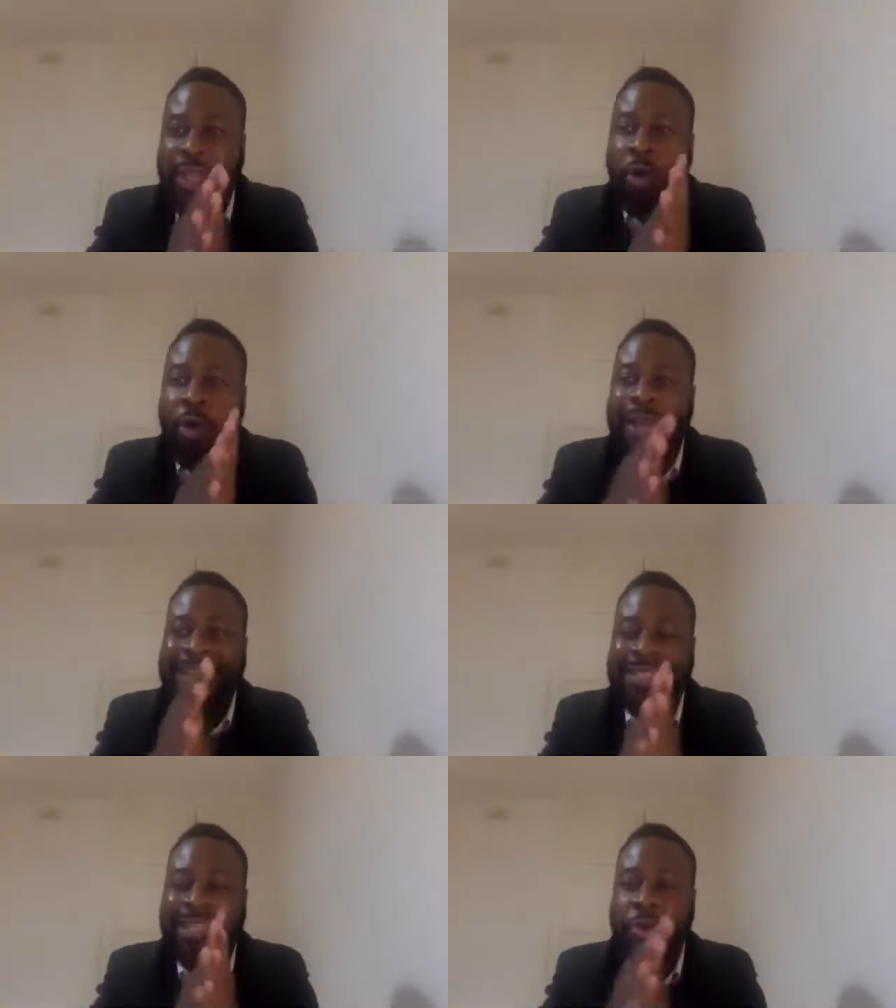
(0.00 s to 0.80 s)
The oil
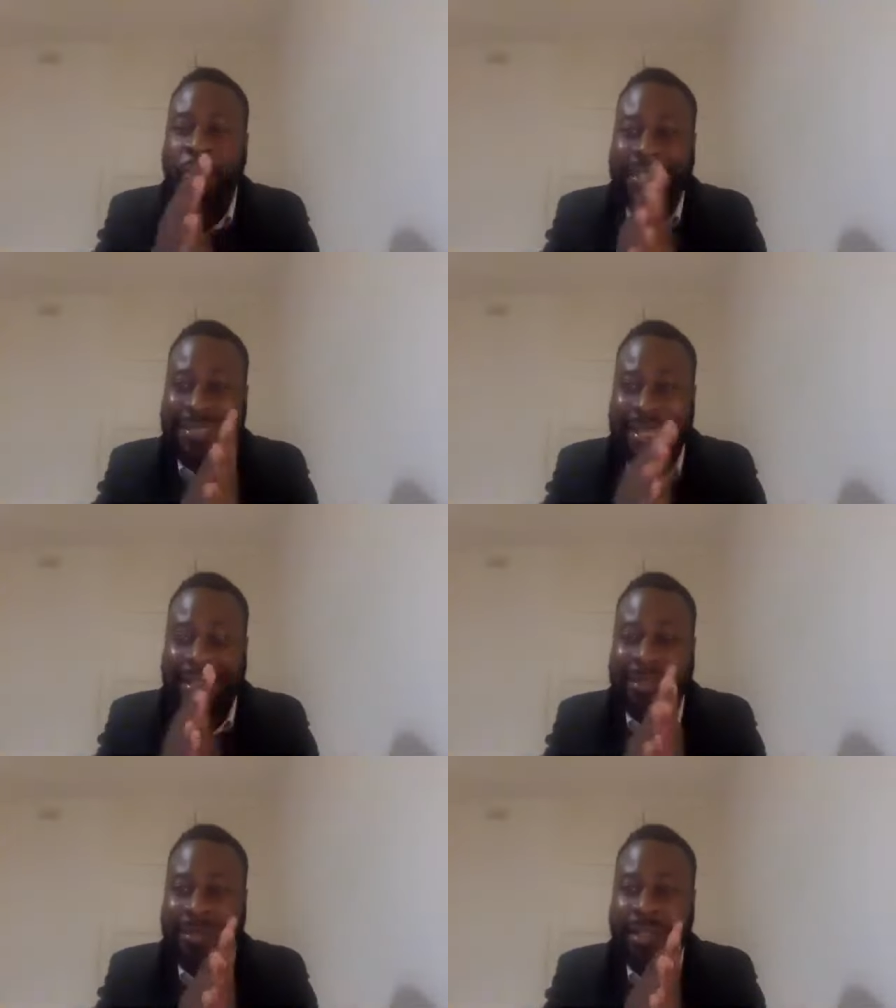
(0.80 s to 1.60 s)
is the
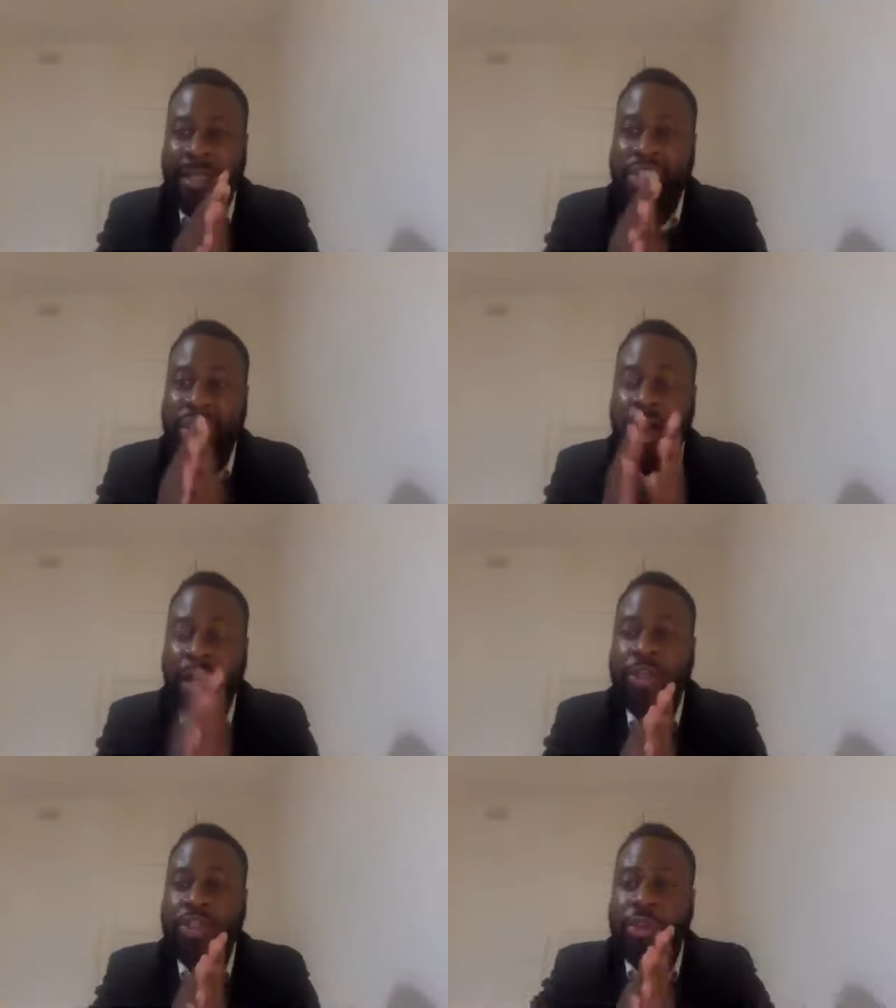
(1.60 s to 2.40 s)
anointing. She
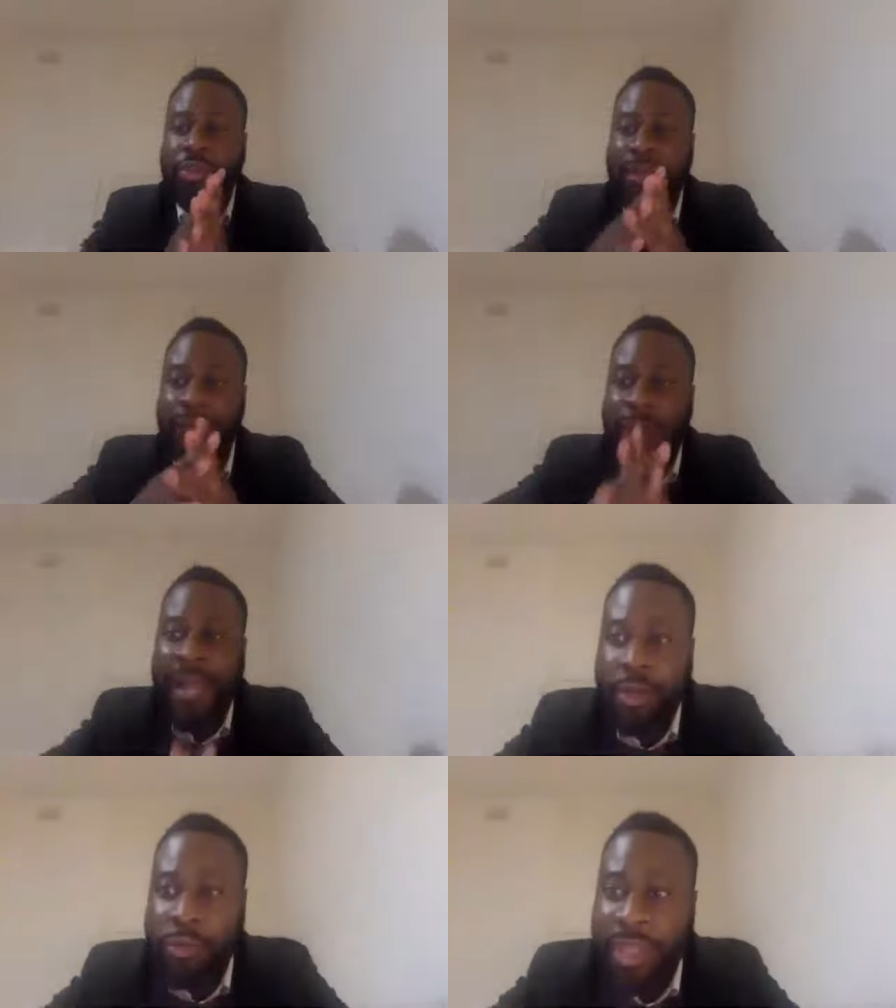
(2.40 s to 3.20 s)
understood the
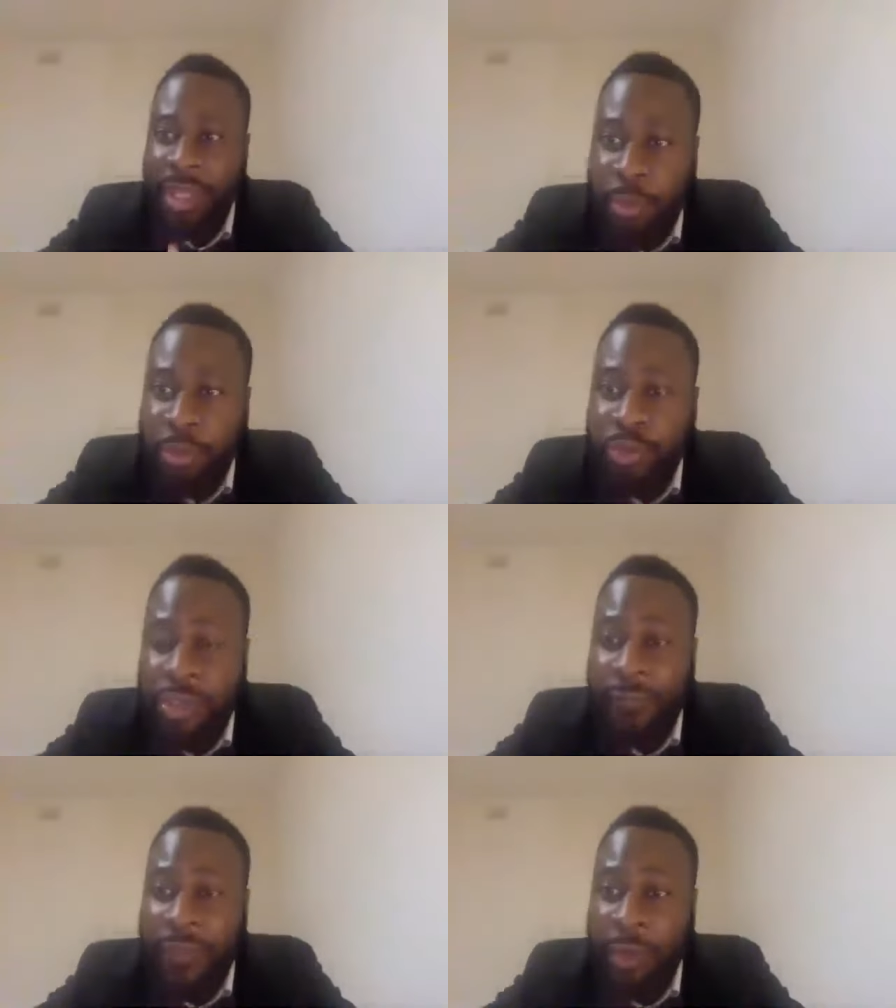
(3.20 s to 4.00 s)
value, the
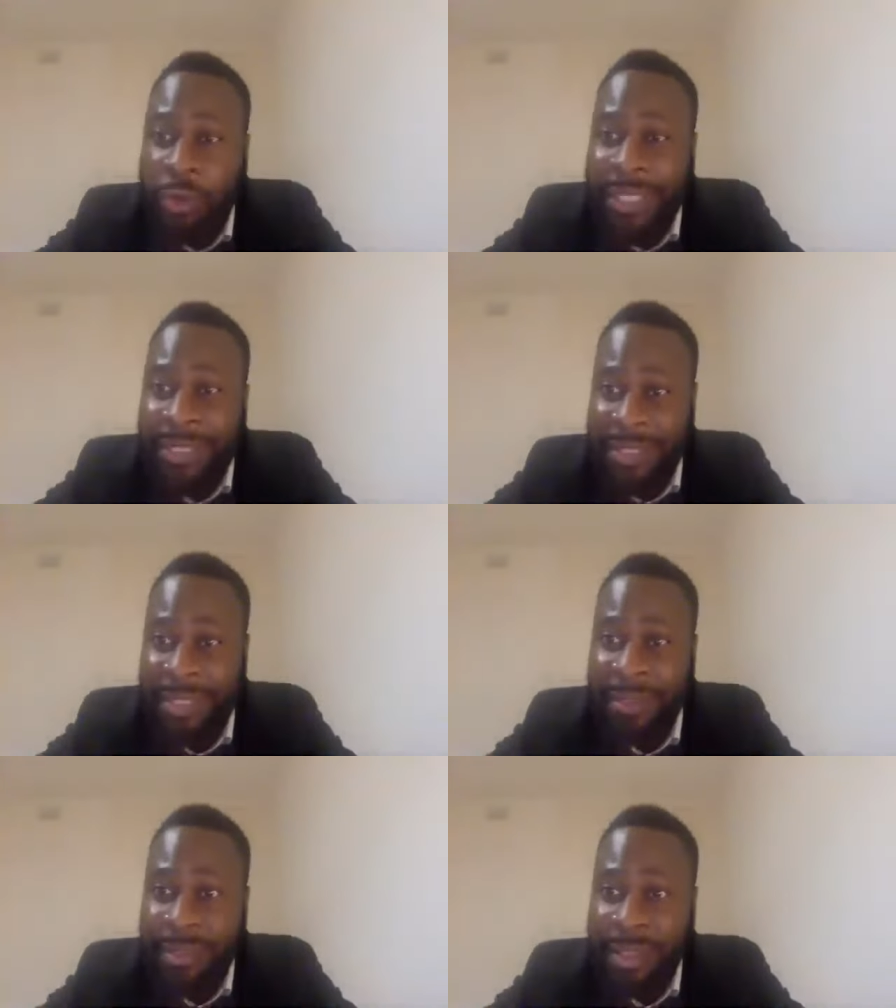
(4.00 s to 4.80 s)
importance of the
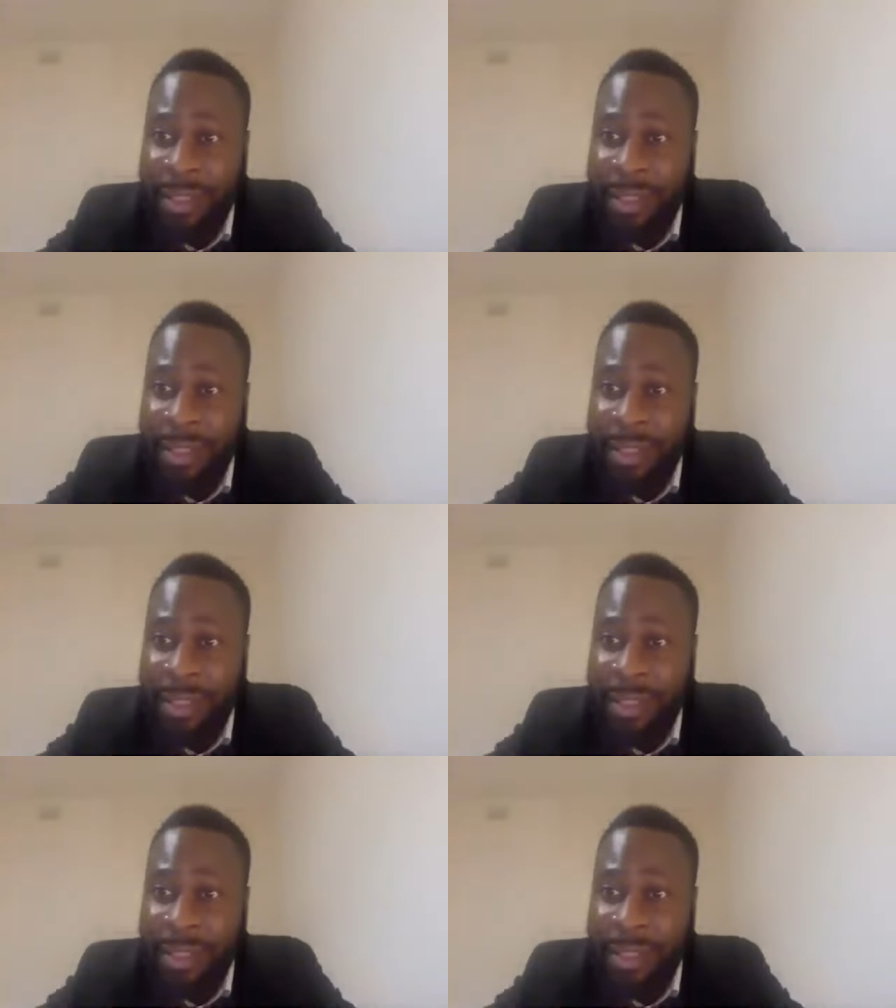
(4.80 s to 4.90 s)
anointing.